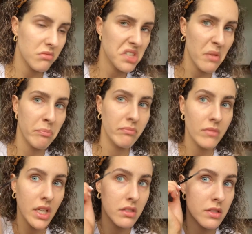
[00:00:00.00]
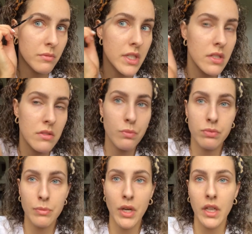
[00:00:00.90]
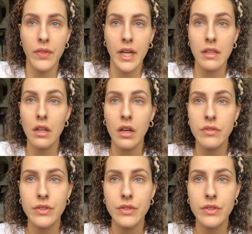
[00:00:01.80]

It's not, this is the product that I love,